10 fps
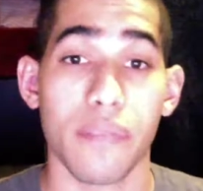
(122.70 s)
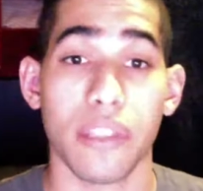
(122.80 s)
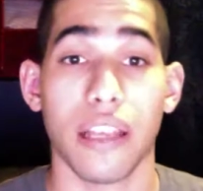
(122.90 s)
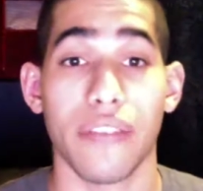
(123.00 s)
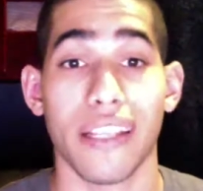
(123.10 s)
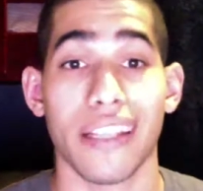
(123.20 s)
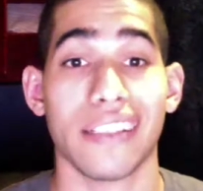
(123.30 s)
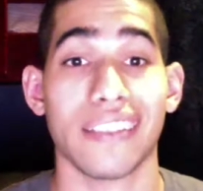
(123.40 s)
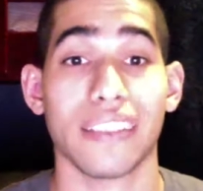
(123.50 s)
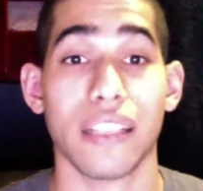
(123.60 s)
loved it.
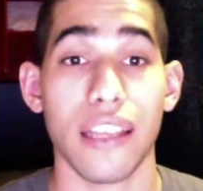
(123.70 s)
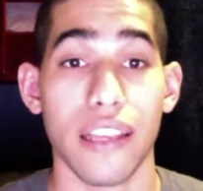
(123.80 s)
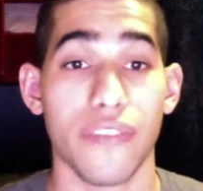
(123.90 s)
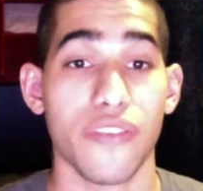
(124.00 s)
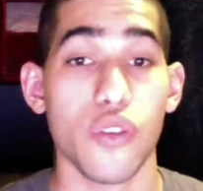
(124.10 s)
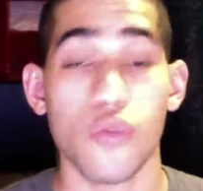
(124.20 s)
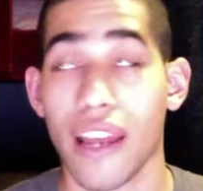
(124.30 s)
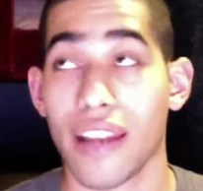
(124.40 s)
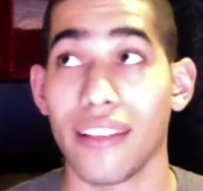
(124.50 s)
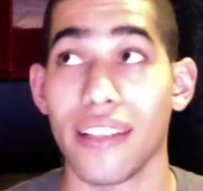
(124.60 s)
If you
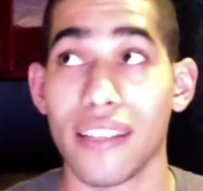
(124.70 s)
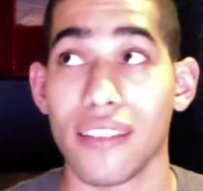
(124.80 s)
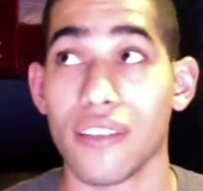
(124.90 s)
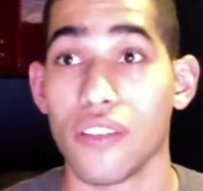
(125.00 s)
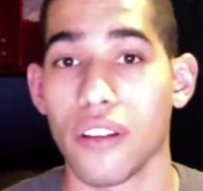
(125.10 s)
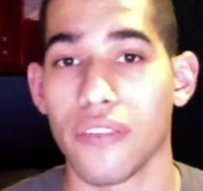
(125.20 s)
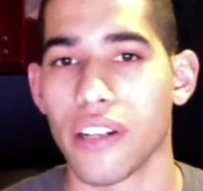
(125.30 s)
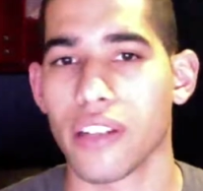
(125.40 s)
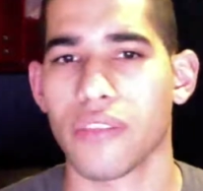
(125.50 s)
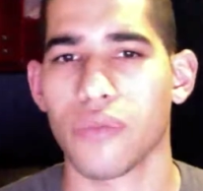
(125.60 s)
read DC's
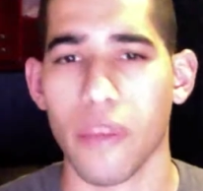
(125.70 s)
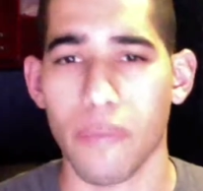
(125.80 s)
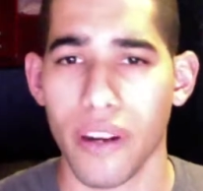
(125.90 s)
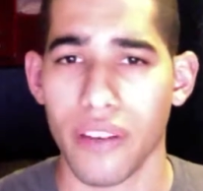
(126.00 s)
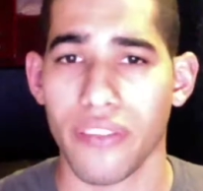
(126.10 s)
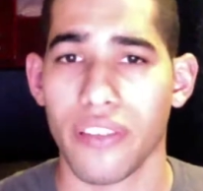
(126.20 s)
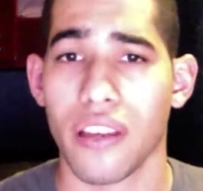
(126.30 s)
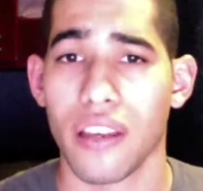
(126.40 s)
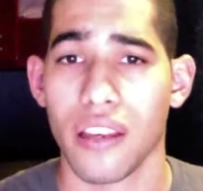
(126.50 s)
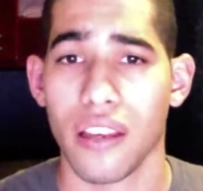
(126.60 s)
Universe Rebirth,
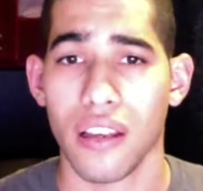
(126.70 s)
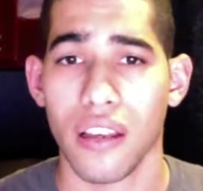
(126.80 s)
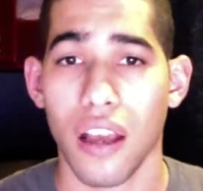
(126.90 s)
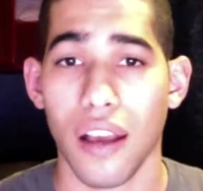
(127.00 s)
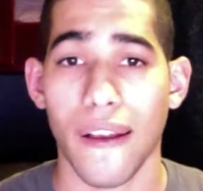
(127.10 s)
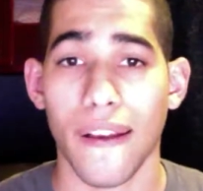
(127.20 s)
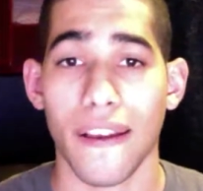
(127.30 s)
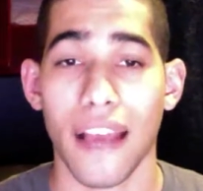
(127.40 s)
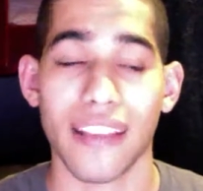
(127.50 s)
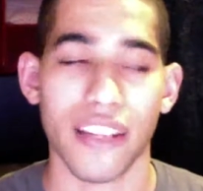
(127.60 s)

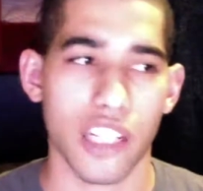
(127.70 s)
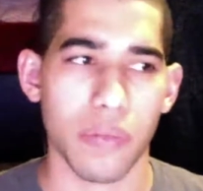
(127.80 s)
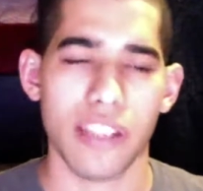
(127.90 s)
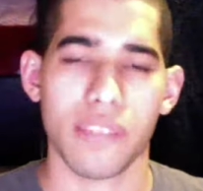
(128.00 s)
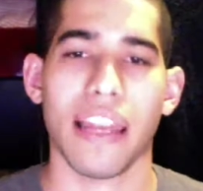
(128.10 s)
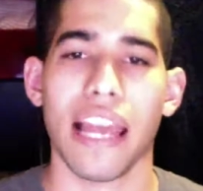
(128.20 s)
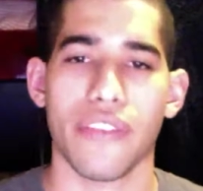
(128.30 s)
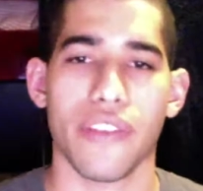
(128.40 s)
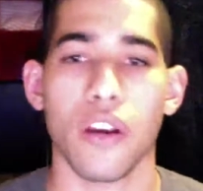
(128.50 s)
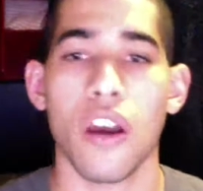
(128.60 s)
I didn't explain this in my last
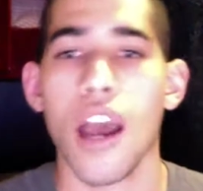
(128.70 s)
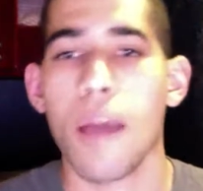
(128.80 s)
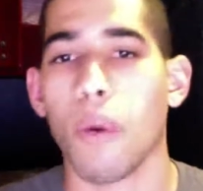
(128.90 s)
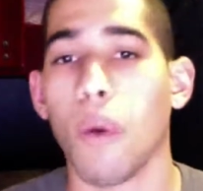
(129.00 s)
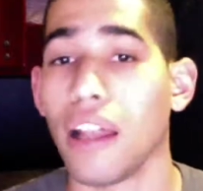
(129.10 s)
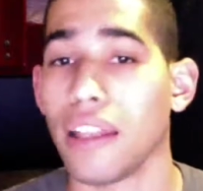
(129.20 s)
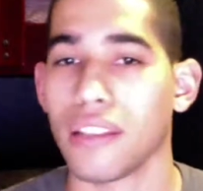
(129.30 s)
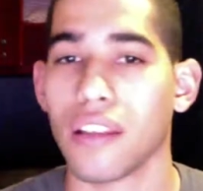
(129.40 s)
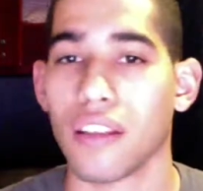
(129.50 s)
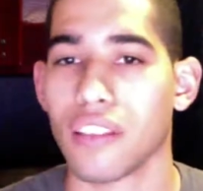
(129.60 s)
video, but while he
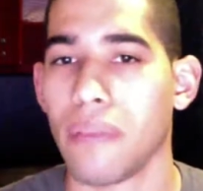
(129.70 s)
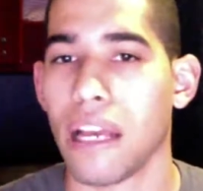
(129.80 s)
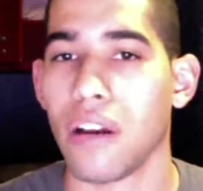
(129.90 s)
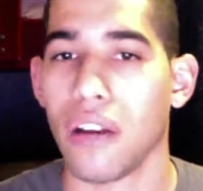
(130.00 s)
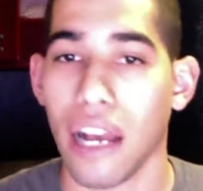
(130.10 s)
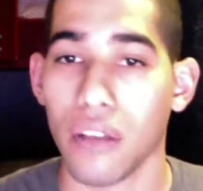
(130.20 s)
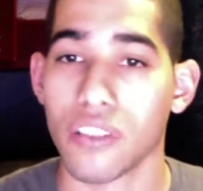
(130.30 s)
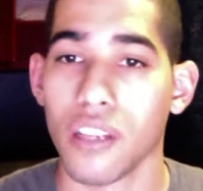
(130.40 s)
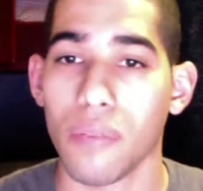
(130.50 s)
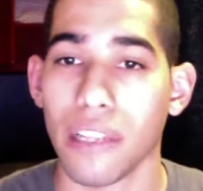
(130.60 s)
talks about how
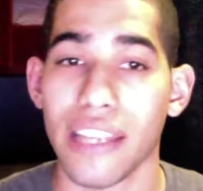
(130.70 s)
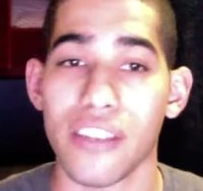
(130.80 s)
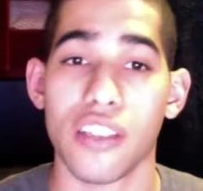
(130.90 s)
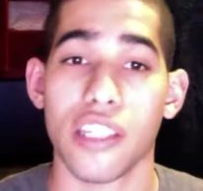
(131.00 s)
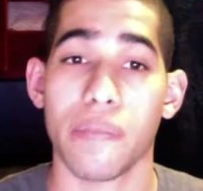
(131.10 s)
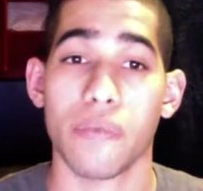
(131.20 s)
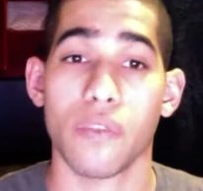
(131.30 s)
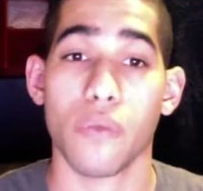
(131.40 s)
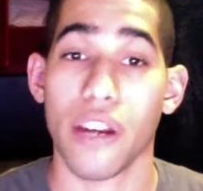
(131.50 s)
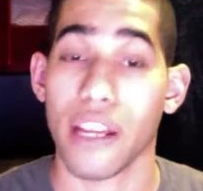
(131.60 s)
some relationships
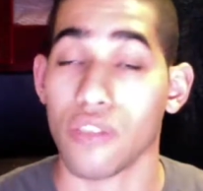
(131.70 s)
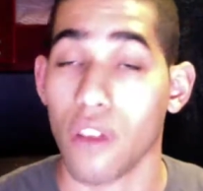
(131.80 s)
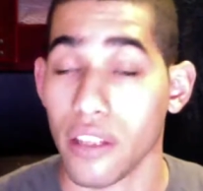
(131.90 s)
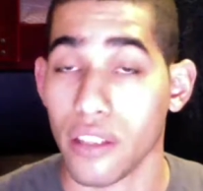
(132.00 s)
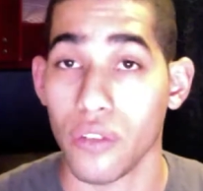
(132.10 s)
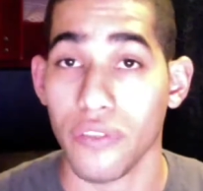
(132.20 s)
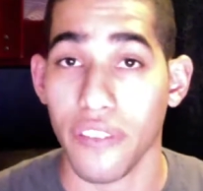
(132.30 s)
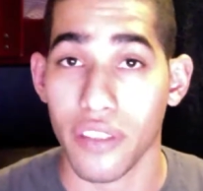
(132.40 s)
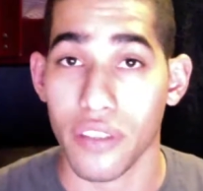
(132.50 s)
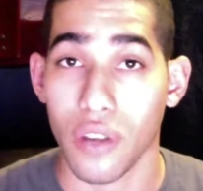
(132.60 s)
weren't as strong in the New
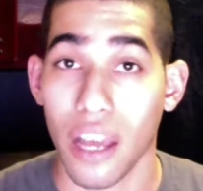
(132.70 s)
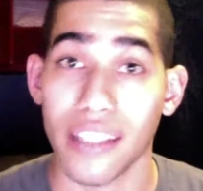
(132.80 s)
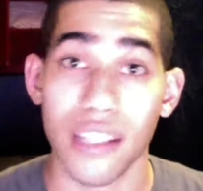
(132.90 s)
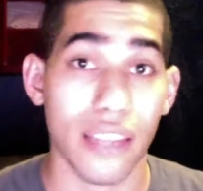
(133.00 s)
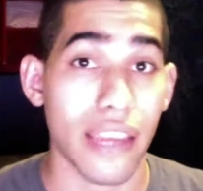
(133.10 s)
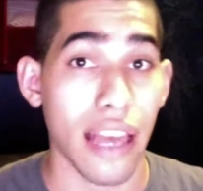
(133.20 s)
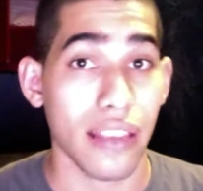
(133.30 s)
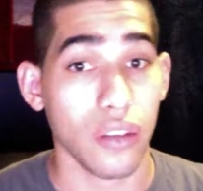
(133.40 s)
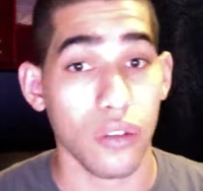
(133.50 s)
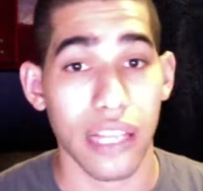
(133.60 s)
52, I did say that
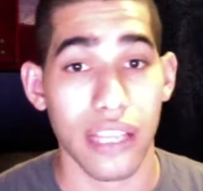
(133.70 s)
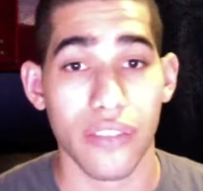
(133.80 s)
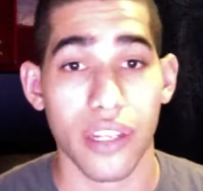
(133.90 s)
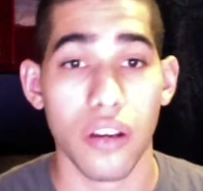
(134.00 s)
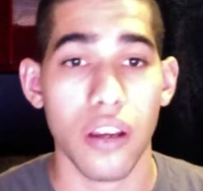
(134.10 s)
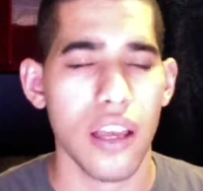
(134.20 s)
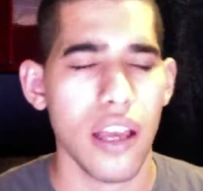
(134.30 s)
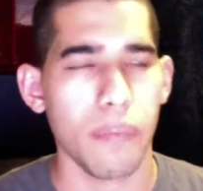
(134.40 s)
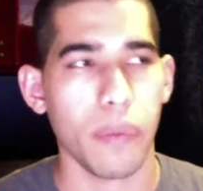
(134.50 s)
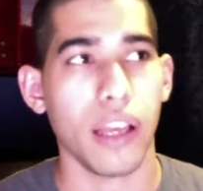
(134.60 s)
though in the last video,
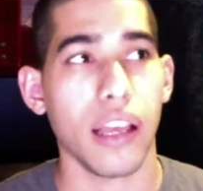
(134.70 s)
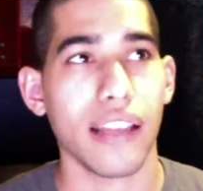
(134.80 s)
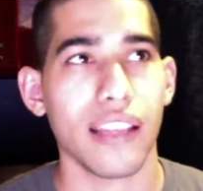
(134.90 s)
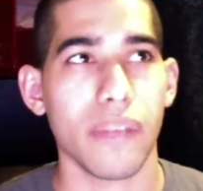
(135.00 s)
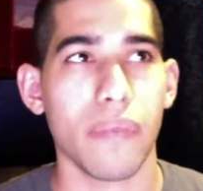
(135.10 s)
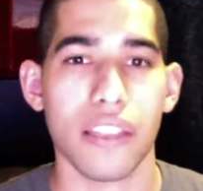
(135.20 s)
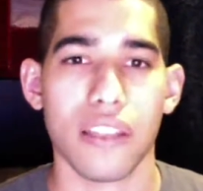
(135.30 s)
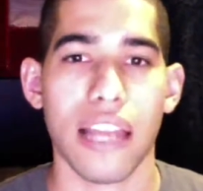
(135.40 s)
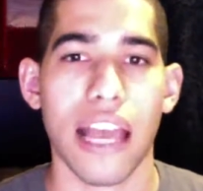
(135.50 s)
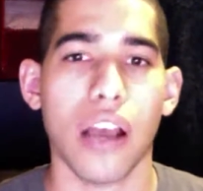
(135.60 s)
but I didn't mention
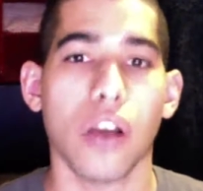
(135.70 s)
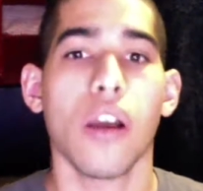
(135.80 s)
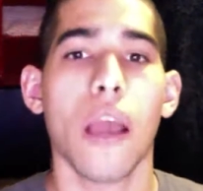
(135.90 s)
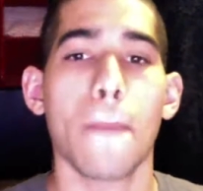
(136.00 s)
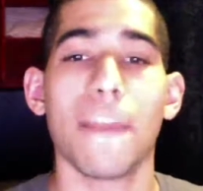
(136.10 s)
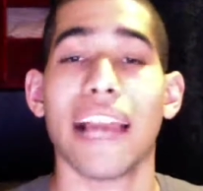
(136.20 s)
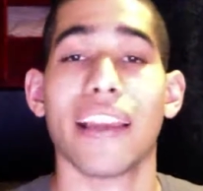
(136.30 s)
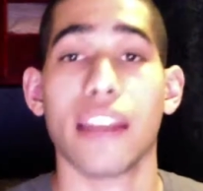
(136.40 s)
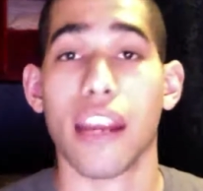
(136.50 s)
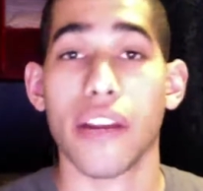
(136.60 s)
how Black
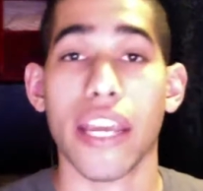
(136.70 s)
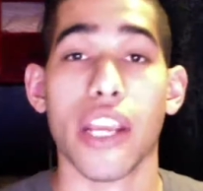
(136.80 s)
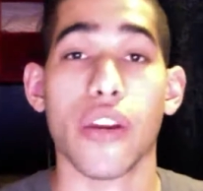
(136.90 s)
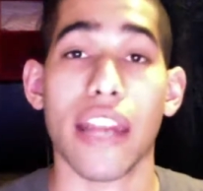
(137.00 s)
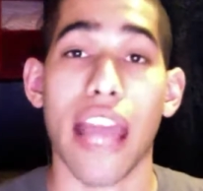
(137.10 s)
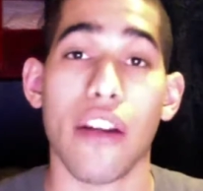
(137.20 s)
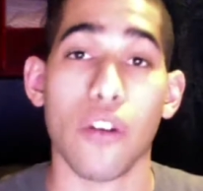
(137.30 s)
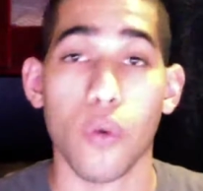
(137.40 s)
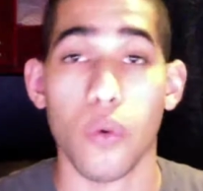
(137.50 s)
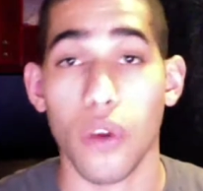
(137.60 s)
Canary and Green Arrow
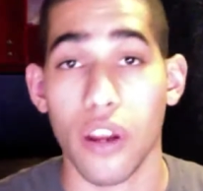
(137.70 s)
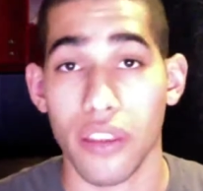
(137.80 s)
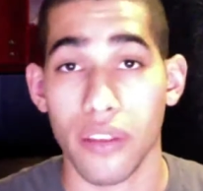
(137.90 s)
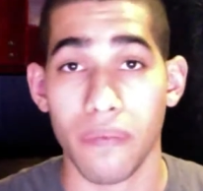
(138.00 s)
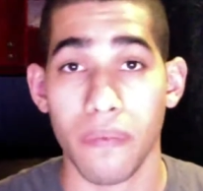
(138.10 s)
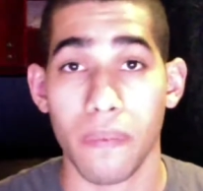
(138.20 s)
were one of them.